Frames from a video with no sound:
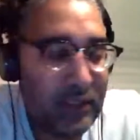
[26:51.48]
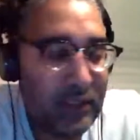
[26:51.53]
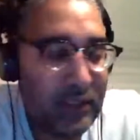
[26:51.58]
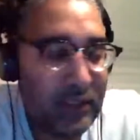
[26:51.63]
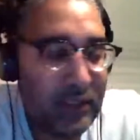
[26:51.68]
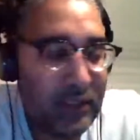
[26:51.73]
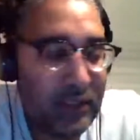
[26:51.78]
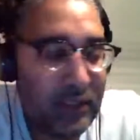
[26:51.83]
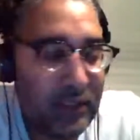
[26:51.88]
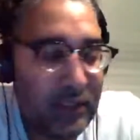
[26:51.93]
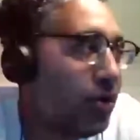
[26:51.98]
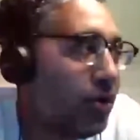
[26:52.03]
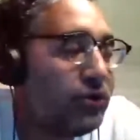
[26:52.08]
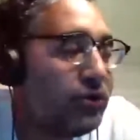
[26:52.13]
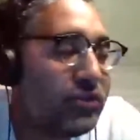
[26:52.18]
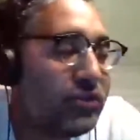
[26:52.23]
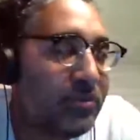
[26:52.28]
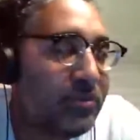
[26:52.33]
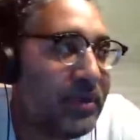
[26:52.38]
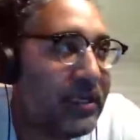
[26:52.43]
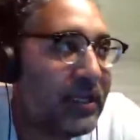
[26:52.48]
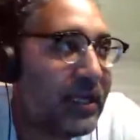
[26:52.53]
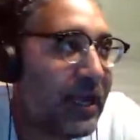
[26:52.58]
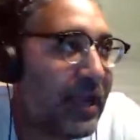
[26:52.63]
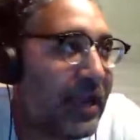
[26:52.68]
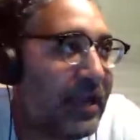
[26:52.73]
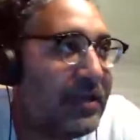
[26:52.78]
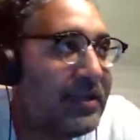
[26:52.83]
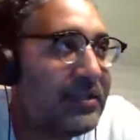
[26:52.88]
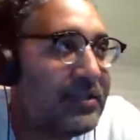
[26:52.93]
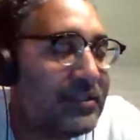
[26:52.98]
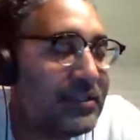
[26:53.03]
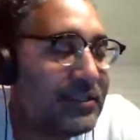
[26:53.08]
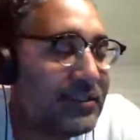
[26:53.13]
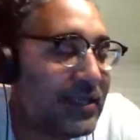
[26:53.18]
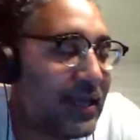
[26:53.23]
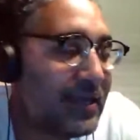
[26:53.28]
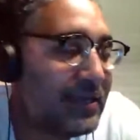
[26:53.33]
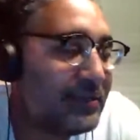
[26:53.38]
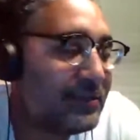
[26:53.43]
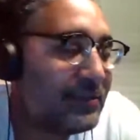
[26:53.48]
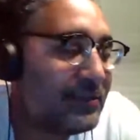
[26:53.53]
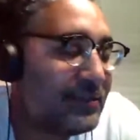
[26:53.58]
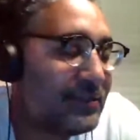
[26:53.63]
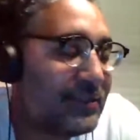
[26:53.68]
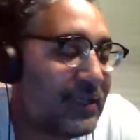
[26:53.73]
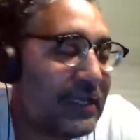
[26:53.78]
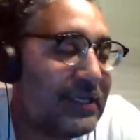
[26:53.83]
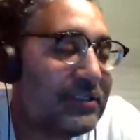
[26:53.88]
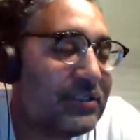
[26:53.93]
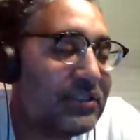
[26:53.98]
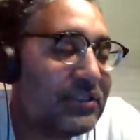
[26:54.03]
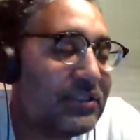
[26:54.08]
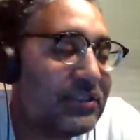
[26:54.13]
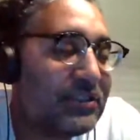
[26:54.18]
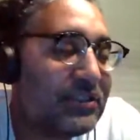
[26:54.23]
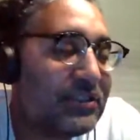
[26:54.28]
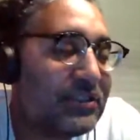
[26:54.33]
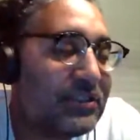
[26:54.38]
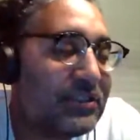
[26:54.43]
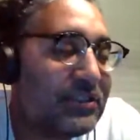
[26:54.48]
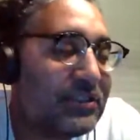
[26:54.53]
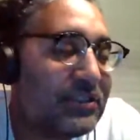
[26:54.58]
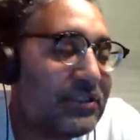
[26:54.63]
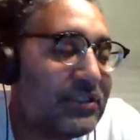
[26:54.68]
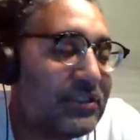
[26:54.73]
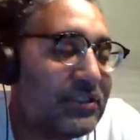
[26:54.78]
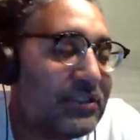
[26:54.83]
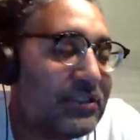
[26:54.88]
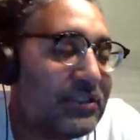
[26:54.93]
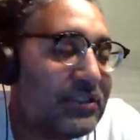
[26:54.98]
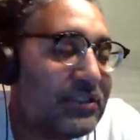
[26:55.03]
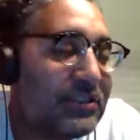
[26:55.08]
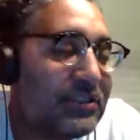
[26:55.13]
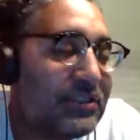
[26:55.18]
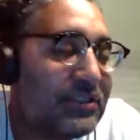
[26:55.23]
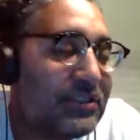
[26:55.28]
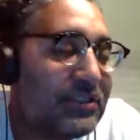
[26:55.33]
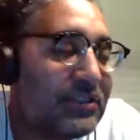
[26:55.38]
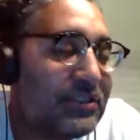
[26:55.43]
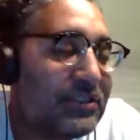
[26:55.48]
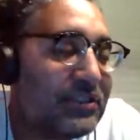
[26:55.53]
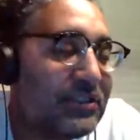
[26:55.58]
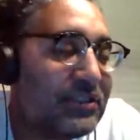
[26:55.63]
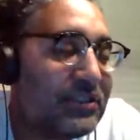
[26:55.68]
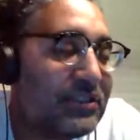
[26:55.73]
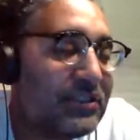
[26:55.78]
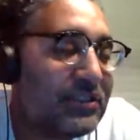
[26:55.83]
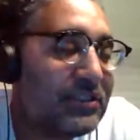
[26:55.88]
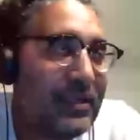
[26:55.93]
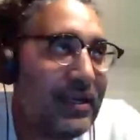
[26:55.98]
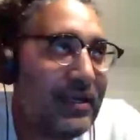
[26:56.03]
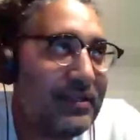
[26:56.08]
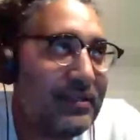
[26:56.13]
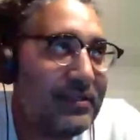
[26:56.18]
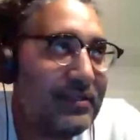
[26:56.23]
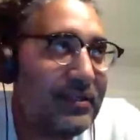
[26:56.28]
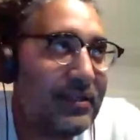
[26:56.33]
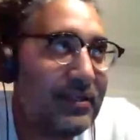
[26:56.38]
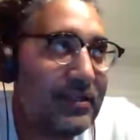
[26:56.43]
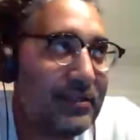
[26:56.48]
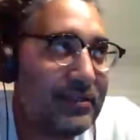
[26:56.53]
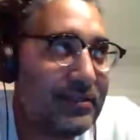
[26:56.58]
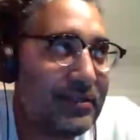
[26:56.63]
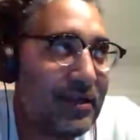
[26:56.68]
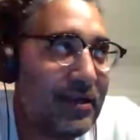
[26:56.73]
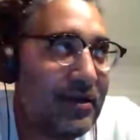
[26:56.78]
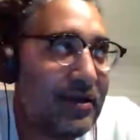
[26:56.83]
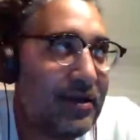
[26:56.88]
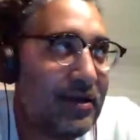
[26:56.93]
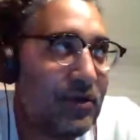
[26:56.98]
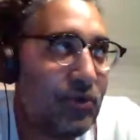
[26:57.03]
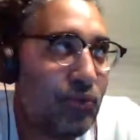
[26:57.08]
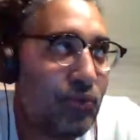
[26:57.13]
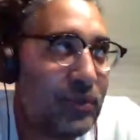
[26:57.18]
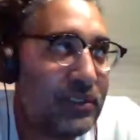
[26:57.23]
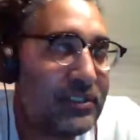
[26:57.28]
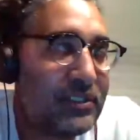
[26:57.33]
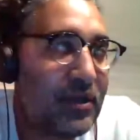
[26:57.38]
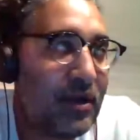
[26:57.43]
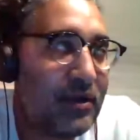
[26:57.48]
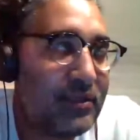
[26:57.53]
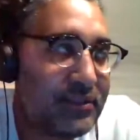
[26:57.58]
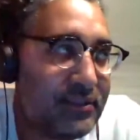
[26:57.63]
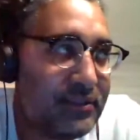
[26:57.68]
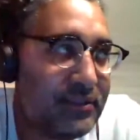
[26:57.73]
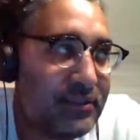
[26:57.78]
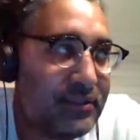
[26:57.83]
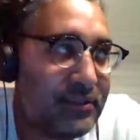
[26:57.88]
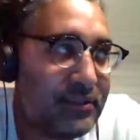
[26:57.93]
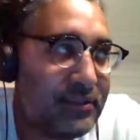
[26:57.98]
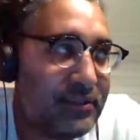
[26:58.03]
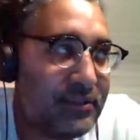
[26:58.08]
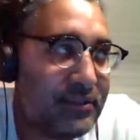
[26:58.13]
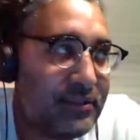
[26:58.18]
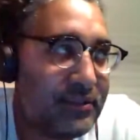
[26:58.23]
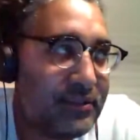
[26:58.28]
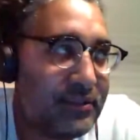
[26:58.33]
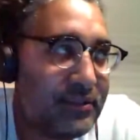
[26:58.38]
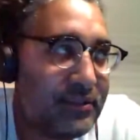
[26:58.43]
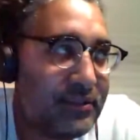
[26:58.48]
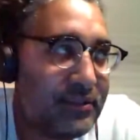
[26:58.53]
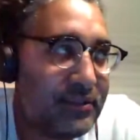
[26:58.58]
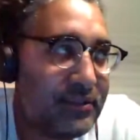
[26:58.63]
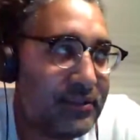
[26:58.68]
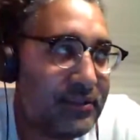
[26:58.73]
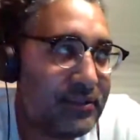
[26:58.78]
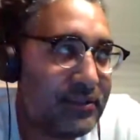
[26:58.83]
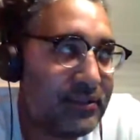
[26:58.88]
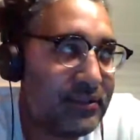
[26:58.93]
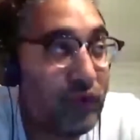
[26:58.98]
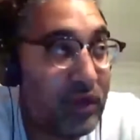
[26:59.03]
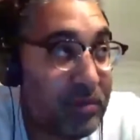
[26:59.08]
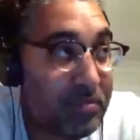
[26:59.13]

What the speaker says: Your ultimate hated states. Sage's ultimate hated states is Wisconsin. I think it was Green